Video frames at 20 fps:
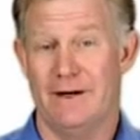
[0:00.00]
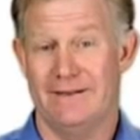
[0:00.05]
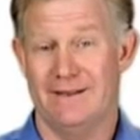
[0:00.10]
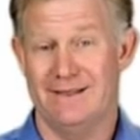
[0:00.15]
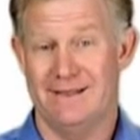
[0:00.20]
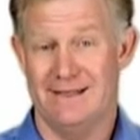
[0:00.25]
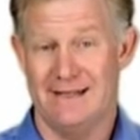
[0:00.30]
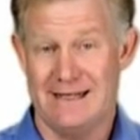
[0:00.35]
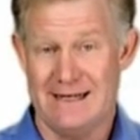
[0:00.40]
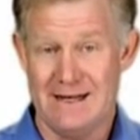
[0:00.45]
about the
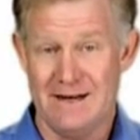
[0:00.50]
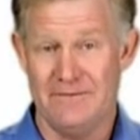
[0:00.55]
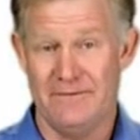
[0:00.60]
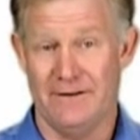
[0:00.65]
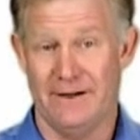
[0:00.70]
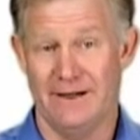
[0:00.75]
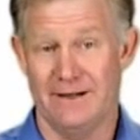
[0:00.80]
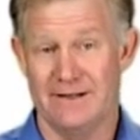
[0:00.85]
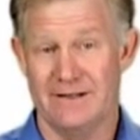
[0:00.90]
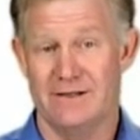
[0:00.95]

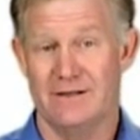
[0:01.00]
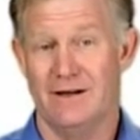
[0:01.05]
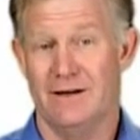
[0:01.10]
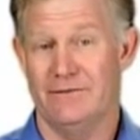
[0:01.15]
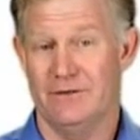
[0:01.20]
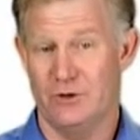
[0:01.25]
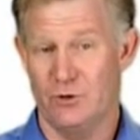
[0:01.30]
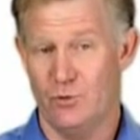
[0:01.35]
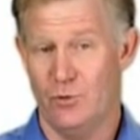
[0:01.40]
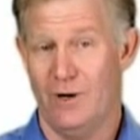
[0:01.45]
significance
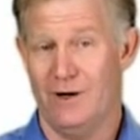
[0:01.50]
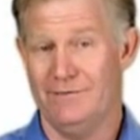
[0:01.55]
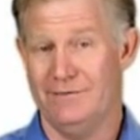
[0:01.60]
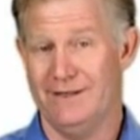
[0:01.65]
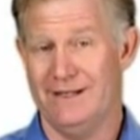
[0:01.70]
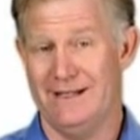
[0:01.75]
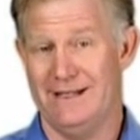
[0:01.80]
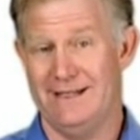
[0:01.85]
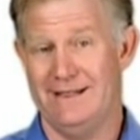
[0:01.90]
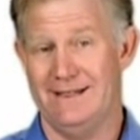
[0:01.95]
of a
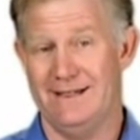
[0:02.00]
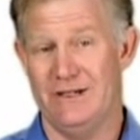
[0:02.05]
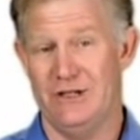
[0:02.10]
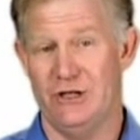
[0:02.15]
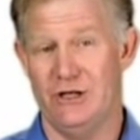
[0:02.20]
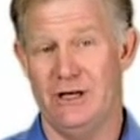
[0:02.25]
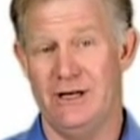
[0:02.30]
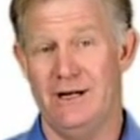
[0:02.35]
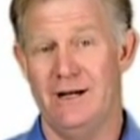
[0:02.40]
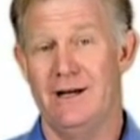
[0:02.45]
12-lead
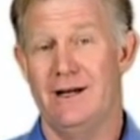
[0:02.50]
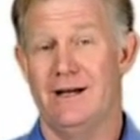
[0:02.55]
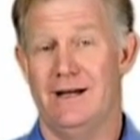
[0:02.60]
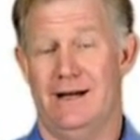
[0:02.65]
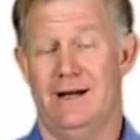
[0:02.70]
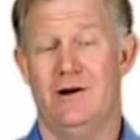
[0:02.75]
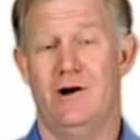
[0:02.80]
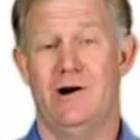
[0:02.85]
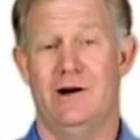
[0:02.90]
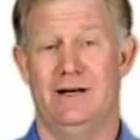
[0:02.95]
ECG
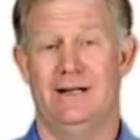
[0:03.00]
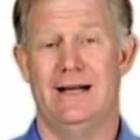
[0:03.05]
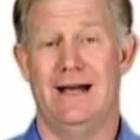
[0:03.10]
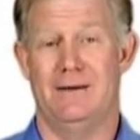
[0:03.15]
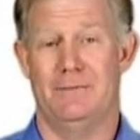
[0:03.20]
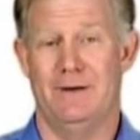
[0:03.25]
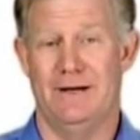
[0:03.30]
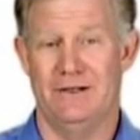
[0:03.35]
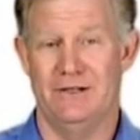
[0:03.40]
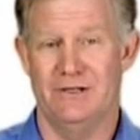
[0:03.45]
in heart
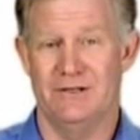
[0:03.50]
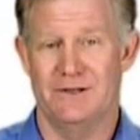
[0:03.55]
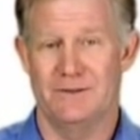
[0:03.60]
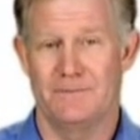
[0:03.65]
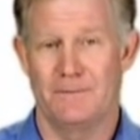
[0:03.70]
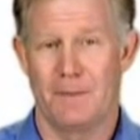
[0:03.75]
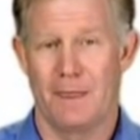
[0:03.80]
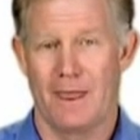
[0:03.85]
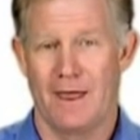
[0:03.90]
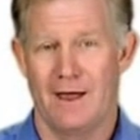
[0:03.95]
attack patients.
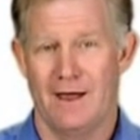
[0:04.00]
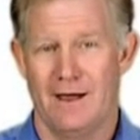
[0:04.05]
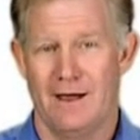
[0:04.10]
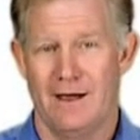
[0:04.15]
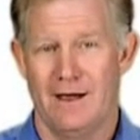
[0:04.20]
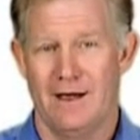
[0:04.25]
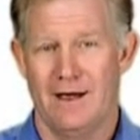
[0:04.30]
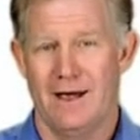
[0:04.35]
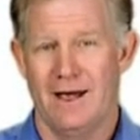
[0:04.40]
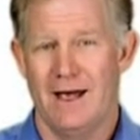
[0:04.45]

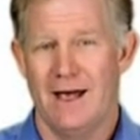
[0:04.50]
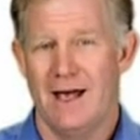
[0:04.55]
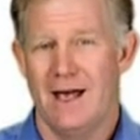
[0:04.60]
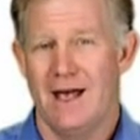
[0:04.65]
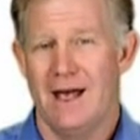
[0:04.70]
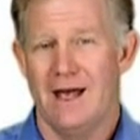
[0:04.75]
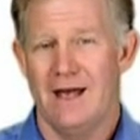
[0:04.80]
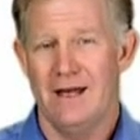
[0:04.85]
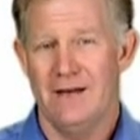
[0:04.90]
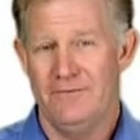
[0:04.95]

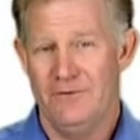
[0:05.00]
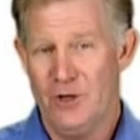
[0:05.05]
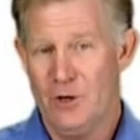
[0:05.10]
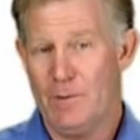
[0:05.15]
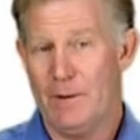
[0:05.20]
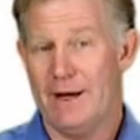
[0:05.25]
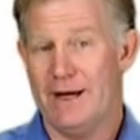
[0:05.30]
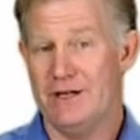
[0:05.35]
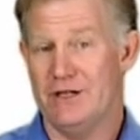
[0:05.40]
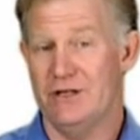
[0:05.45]
If your
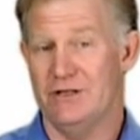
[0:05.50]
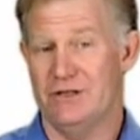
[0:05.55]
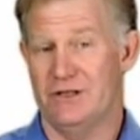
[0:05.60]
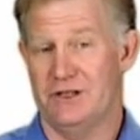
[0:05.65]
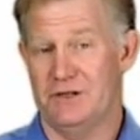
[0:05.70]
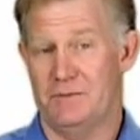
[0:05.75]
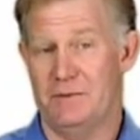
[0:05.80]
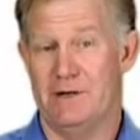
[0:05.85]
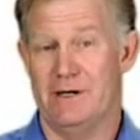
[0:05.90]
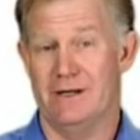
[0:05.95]
patient is
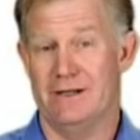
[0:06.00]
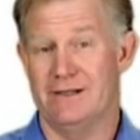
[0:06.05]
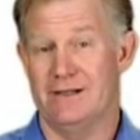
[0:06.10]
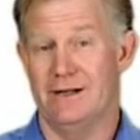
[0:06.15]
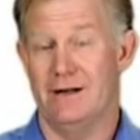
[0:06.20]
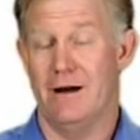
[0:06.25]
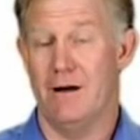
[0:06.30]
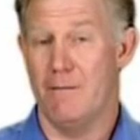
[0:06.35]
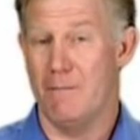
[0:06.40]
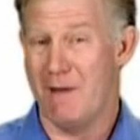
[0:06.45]

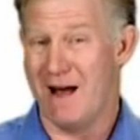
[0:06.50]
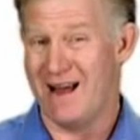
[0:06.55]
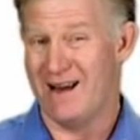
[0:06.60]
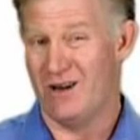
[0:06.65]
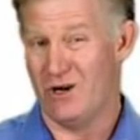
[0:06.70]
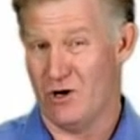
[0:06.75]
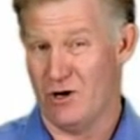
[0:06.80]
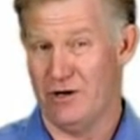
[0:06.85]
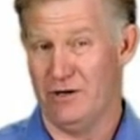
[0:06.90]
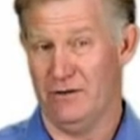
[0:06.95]
experiencing a
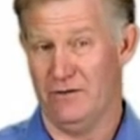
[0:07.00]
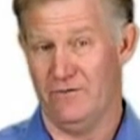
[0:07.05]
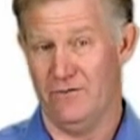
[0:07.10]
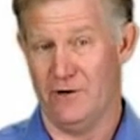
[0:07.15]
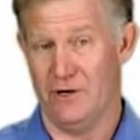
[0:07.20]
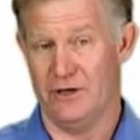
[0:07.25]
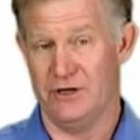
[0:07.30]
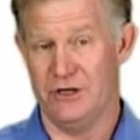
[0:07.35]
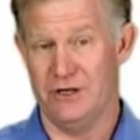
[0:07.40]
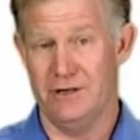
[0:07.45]
myocardial
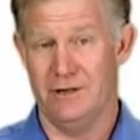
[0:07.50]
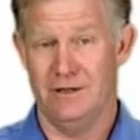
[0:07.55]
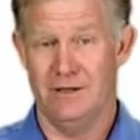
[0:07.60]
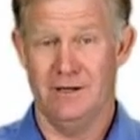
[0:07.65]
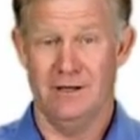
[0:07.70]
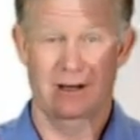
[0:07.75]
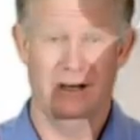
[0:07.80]
infarction,